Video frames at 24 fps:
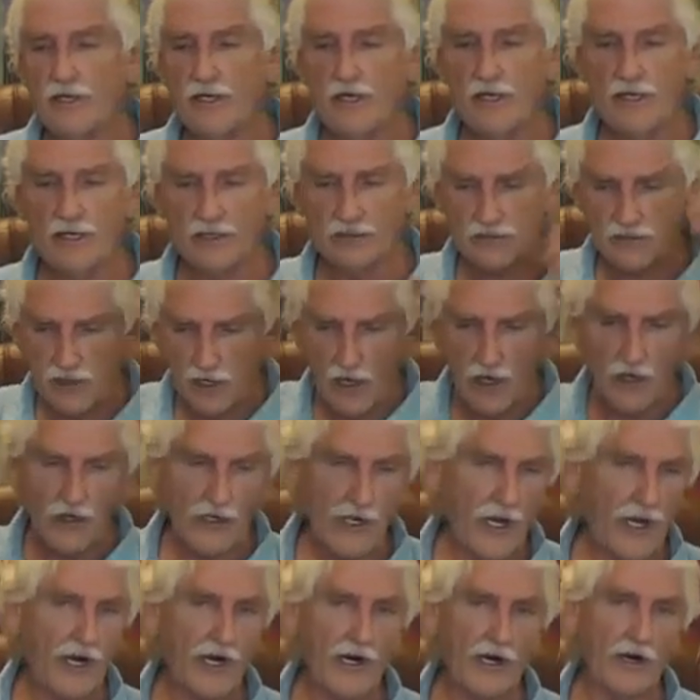his long
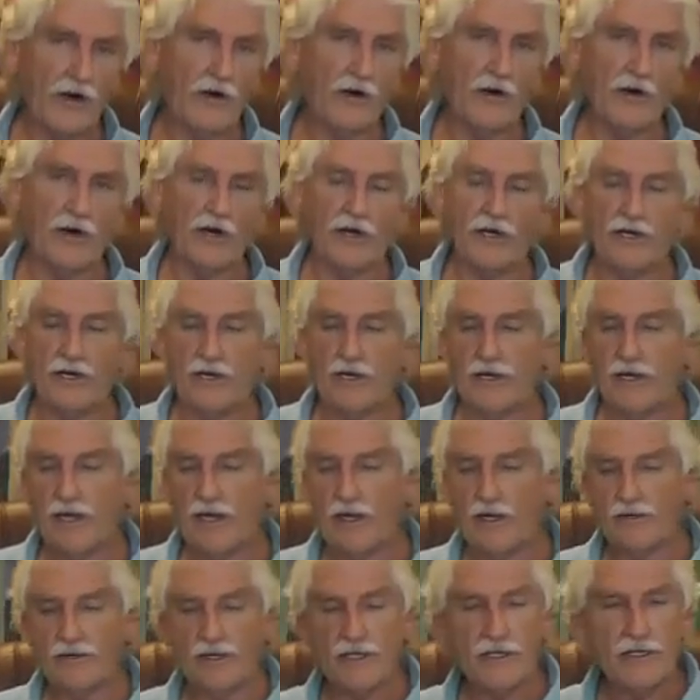hair, and
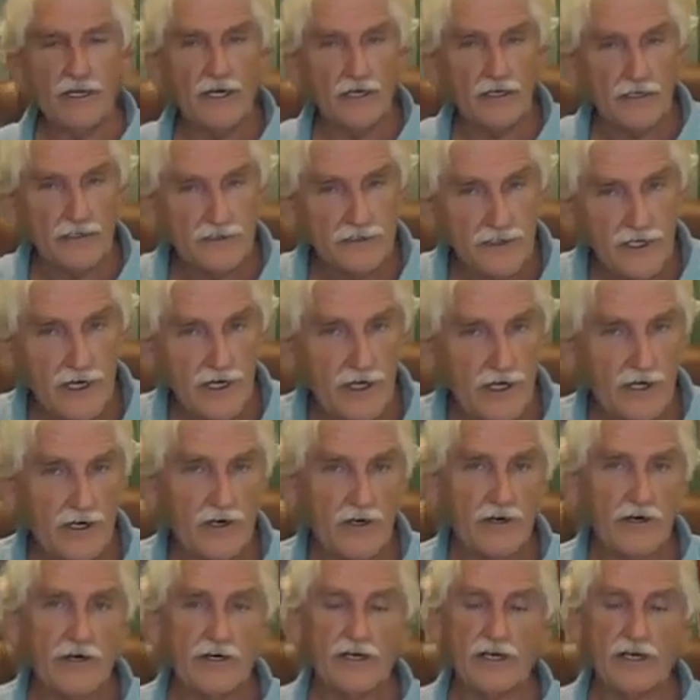they cut his hair,